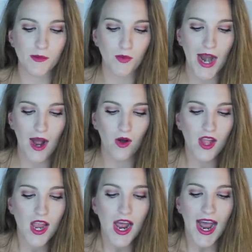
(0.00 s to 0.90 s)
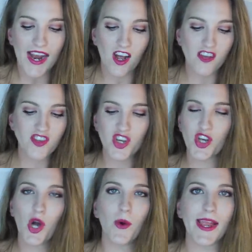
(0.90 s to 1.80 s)
the brow. I also
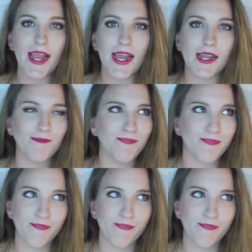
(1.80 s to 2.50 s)
go in